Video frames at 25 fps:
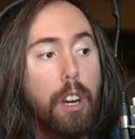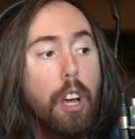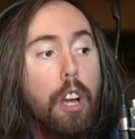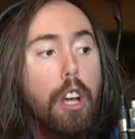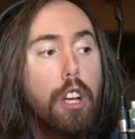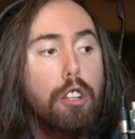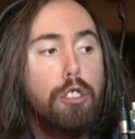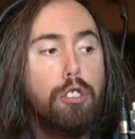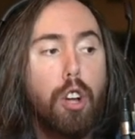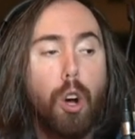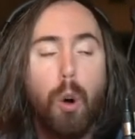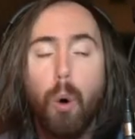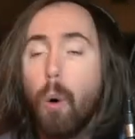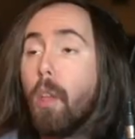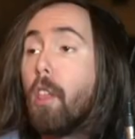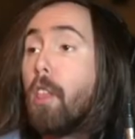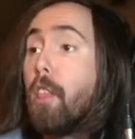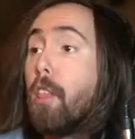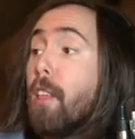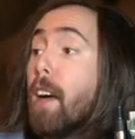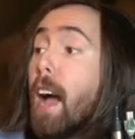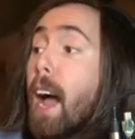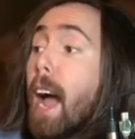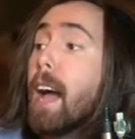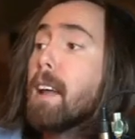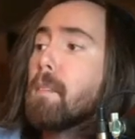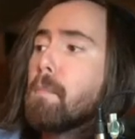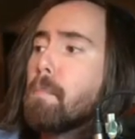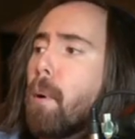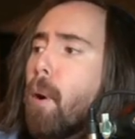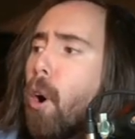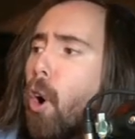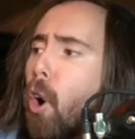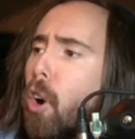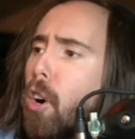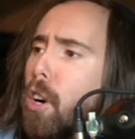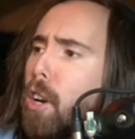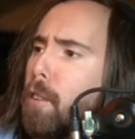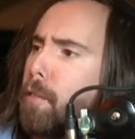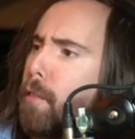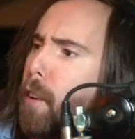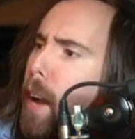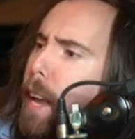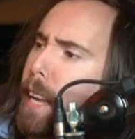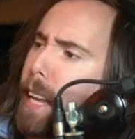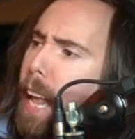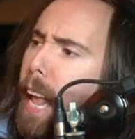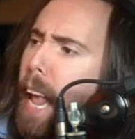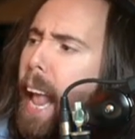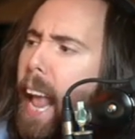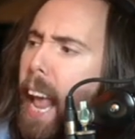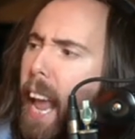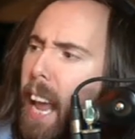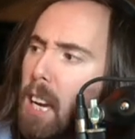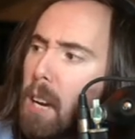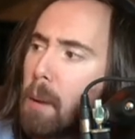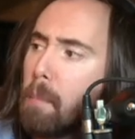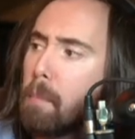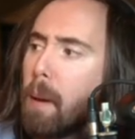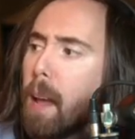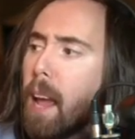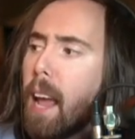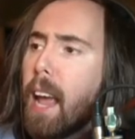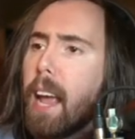So that part of, like, anime,